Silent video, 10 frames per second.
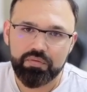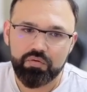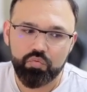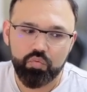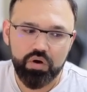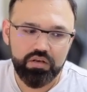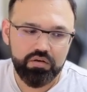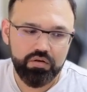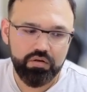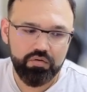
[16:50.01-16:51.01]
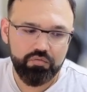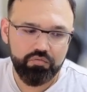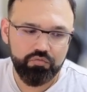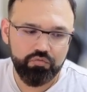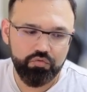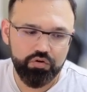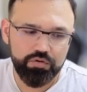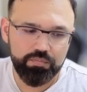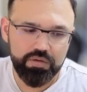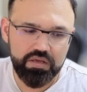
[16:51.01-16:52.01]
what would
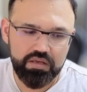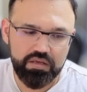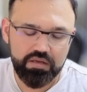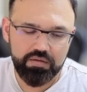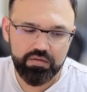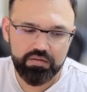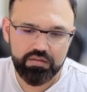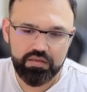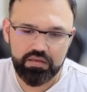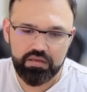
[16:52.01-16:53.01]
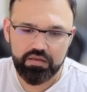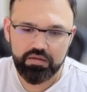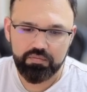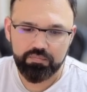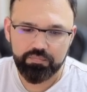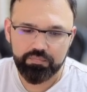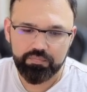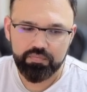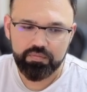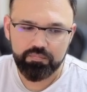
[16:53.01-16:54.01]
be the
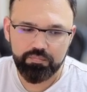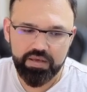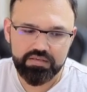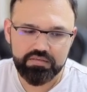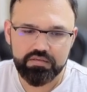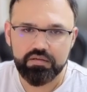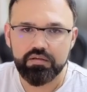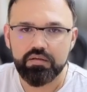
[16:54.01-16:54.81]
best